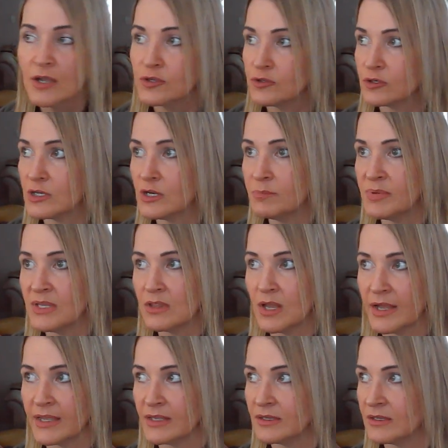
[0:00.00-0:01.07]
you're going to be
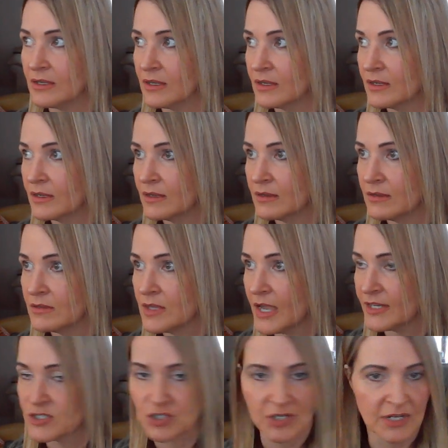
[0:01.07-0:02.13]
like,
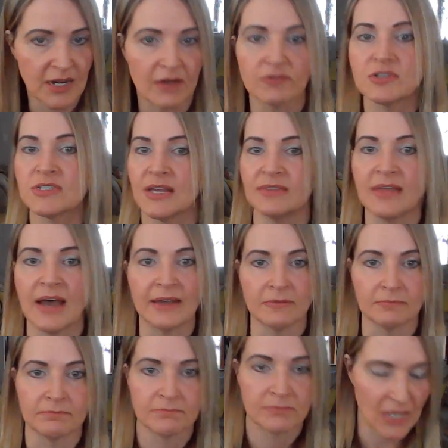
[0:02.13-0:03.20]
I should have never said that.